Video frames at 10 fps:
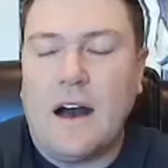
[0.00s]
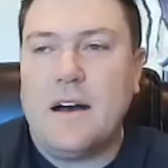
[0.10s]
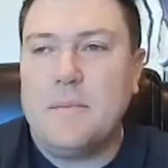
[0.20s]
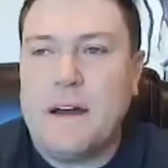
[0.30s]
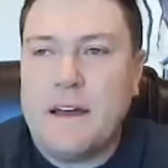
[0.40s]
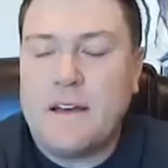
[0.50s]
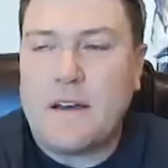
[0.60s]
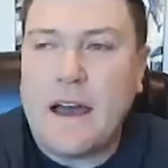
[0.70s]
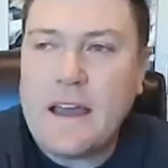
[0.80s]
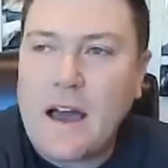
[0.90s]
Um,
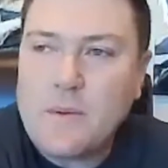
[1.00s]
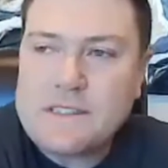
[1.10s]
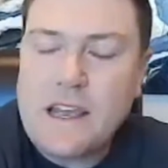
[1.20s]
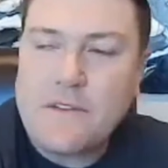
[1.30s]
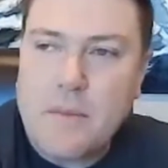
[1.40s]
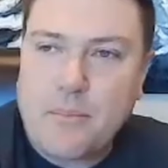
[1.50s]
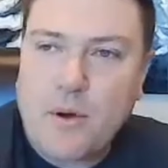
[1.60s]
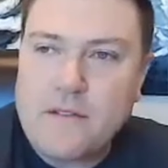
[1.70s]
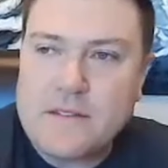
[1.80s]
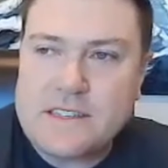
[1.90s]
I, I would say from my
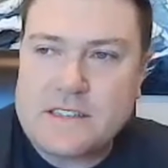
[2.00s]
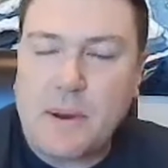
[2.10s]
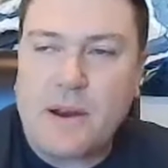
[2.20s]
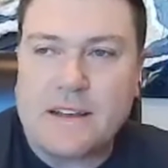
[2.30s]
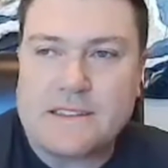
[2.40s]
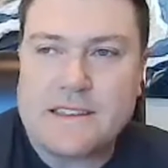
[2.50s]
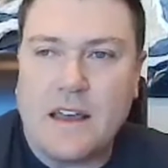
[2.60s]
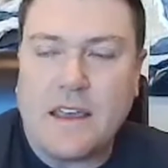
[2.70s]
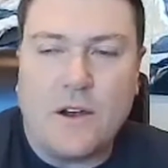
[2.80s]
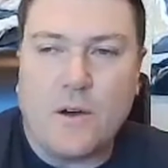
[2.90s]
previous experience,
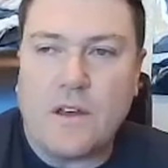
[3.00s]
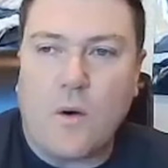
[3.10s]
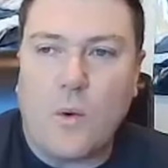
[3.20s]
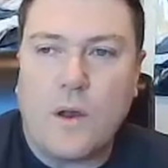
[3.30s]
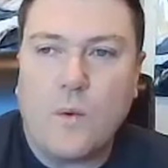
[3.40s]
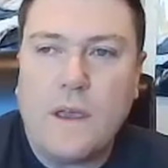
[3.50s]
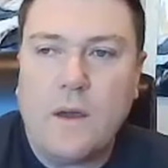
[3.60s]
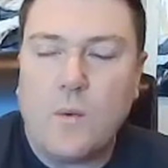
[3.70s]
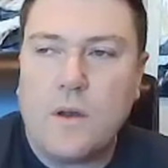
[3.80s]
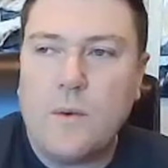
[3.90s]
you know, when we
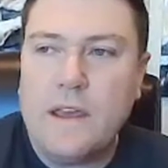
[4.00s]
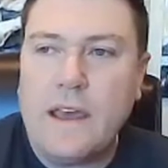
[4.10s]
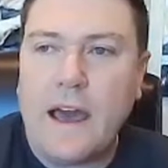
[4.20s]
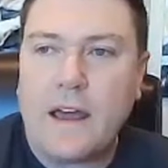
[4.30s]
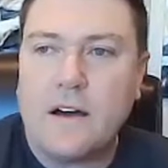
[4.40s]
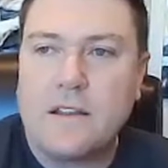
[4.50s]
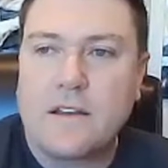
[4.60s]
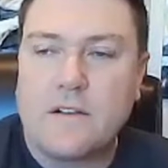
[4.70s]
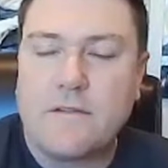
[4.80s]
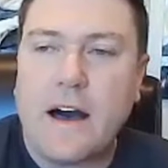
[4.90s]
when we had a
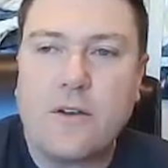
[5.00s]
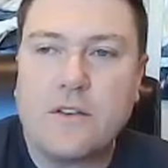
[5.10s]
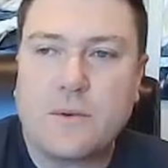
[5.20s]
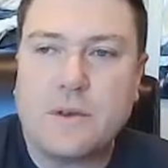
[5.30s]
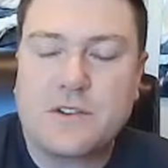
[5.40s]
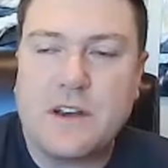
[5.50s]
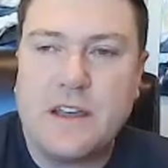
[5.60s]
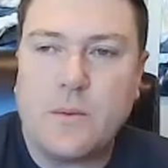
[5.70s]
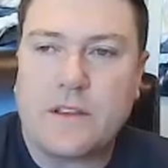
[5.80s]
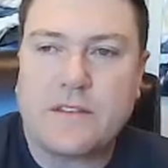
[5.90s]
little values
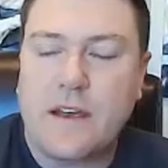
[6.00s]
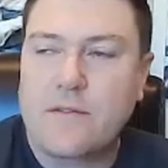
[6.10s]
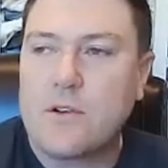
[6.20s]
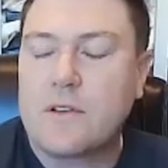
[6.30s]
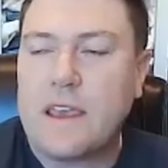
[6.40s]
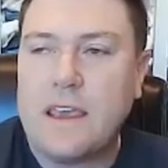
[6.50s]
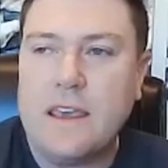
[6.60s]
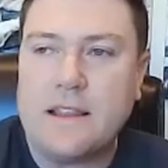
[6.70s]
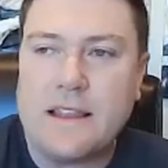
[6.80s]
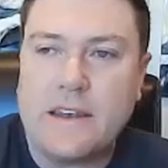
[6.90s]
retreat with several
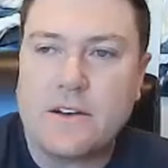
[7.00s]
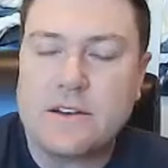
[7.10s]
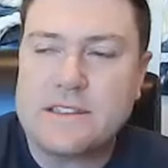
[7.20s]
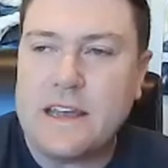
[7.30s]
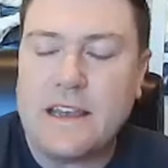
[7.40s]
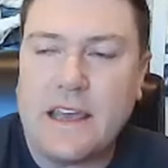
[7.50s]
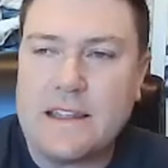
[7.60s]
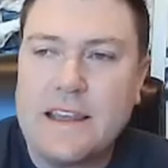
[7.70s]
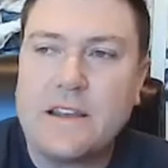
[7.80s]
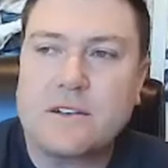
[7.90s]
key leaders and,
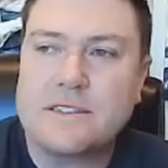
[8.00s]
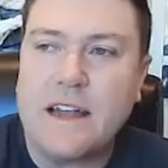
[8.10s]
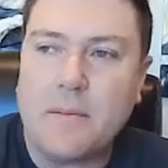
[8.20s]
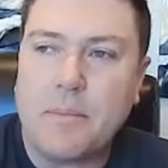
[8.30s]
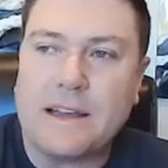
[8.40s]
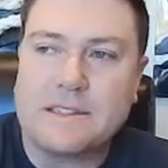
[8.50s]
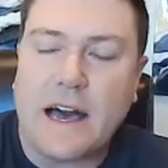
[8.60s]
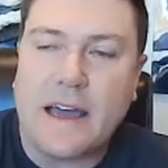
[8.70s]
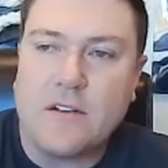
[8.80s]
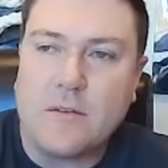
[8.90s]
and leaders not by
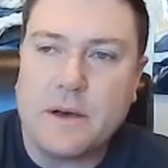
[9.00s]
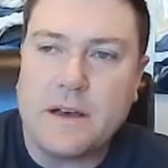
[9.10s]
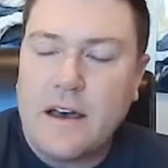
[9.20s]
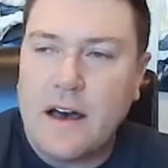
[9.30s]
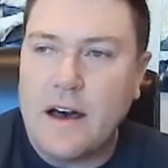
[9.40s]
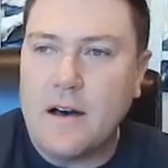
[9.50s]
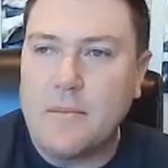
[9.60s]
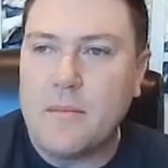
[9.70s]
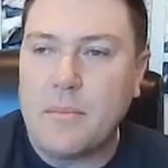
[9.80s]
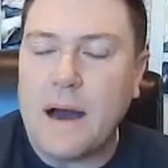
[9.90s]
title but
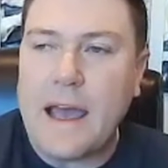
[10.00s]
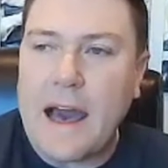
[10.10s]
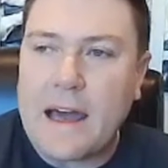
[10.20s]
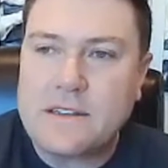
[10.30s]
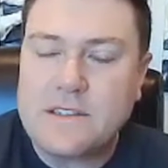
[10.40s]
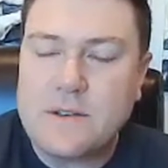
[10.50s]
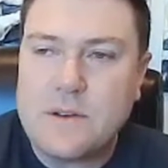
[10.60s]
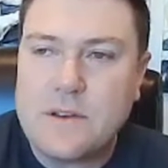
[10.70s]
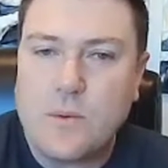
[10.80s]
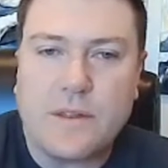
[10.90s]
um, by
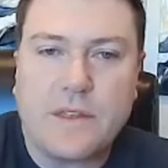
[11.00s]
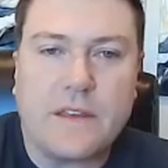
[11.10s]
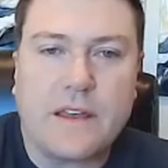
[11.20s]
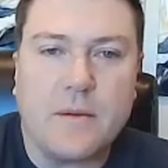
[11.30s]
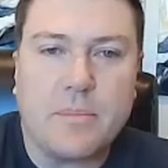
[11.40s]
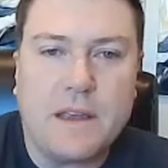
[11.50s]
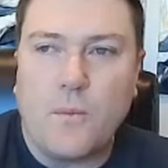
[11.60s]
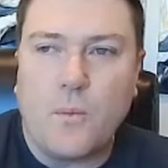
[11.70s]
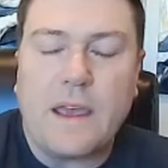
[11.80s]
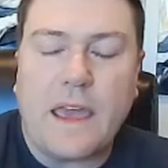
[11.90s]
attitude within the company,
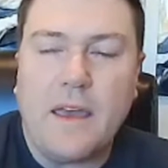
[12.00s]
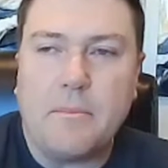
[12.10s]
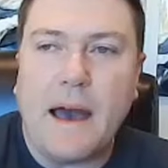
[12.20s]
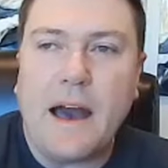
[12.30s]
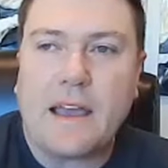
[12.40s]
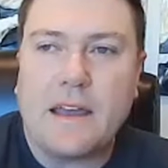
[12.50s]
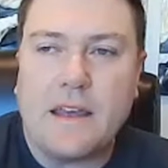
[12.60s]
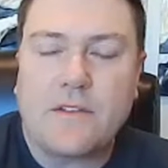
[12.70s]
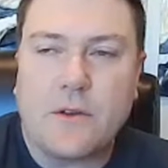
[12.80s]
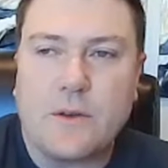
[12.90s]
we came back and
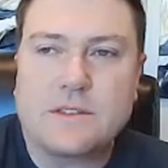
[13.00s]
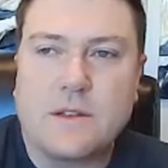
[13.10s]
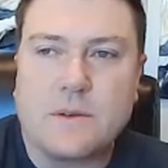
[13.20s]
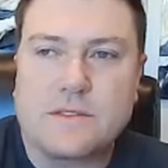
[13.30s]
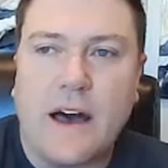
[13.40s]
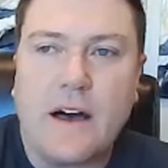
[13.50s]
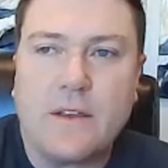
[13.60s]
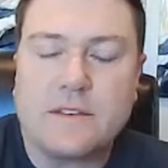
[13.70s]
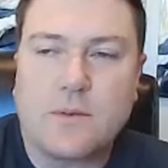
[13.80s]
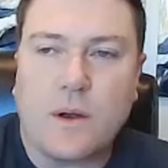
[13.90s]
introduced those
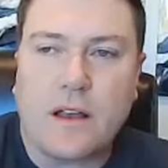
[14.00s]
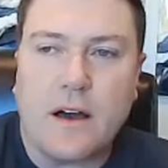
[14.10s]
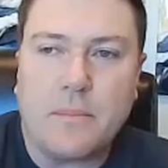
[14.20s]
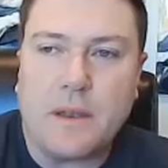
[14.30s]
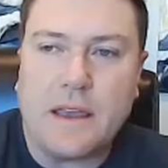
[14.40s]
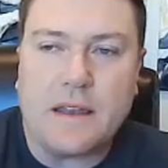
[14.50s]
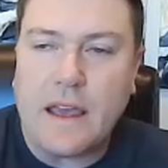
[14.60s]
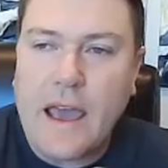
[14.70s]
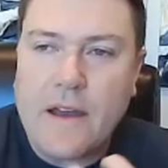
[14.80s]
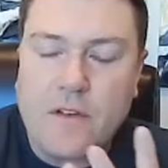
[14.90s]
values to our company and
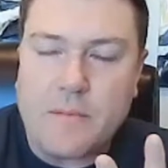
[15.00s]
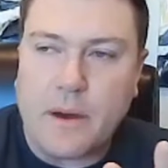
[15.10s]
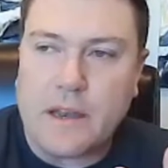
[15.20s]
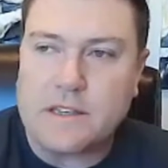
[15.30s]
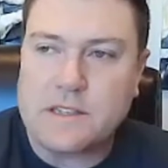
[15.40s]
everybody.